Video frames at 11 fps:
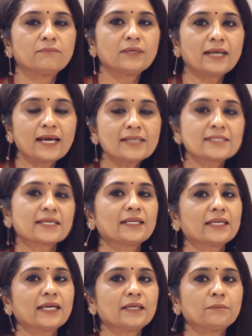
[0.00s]
glands
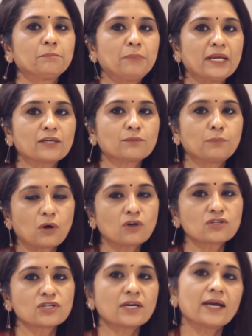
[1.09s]
can get blocked